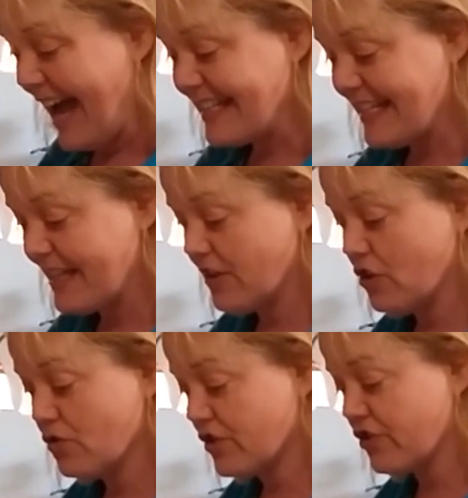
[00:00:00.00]
I tend to
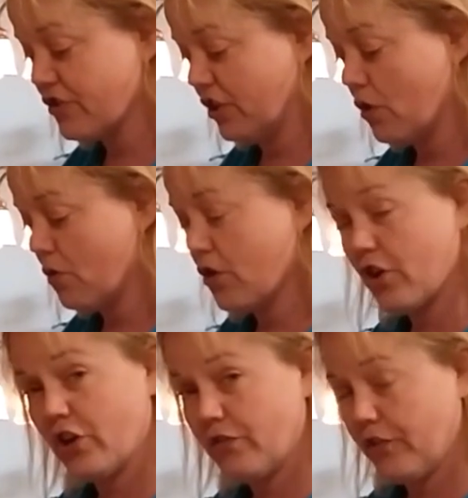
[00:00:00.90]
use the slow
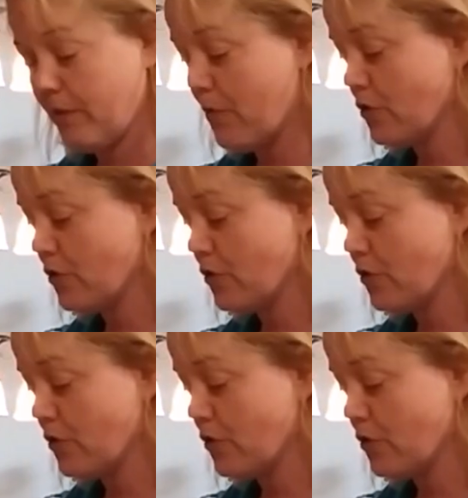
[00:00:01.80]
cooker for the